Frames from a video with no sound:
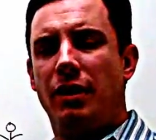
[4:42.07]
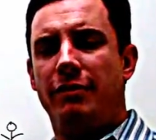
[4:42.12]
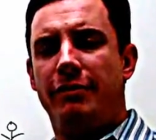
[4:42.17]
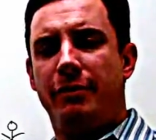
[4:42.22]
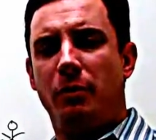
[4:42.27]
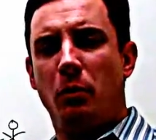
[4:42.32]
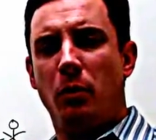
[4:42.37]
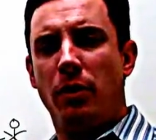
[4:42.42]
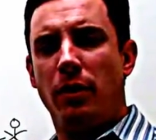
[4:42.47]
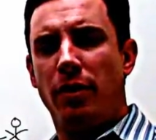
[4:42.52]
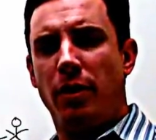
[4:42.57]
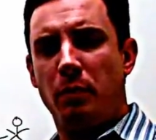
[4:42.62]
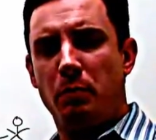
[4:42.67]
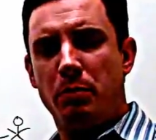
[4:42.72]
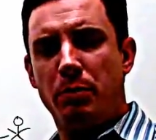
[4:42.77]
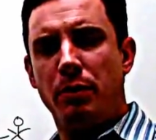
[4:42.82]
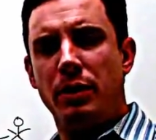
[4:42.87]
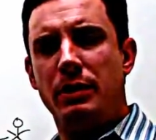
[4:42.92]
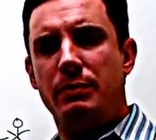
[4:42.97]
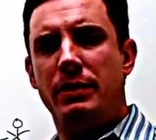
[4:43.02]
for the
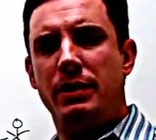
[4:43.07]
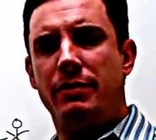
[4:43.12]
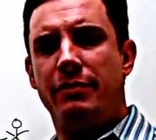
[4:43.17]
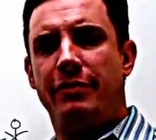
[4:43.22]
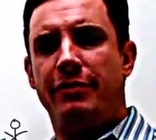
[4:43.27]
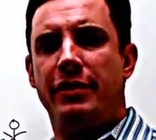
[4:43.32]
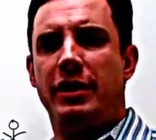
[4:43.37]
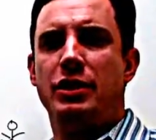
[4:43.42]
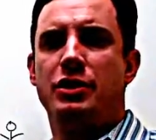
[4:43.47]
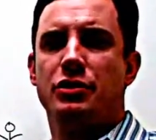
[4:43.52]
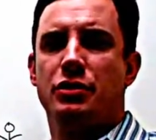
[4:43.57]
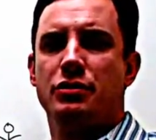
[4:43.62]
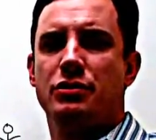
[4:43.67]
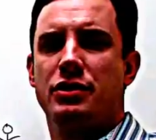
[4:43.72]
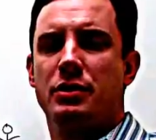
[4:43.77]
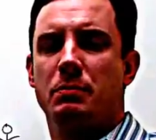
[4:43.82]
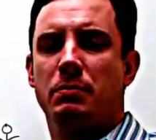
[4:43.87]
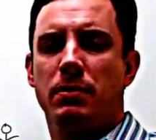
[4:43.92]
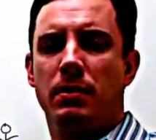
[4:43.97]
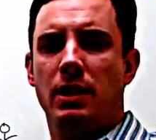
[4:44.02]
premium features,
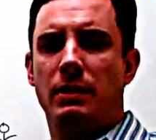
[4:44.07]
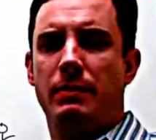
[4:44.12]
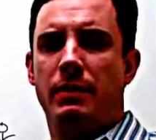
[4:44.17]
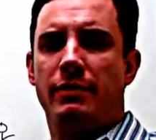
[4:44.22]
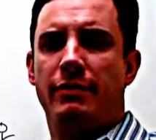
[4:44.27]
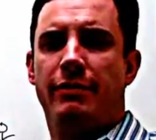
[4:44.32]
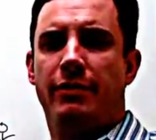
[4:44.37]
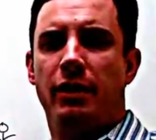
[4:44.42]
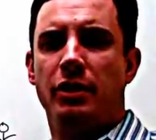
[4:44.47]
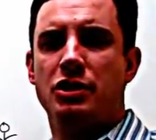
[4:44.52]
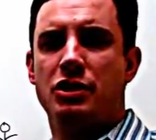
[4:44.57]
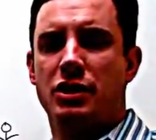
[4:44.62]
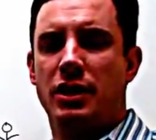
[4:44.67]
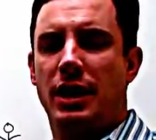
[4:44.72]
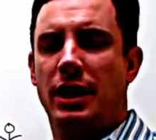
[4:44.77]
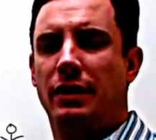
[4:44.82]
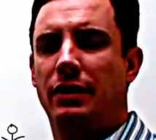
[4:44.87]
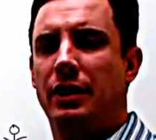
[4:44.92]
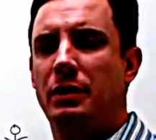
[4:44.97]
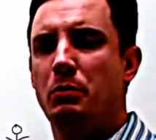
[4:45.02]
the premium
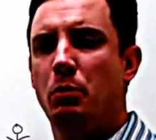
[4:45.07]
functionality,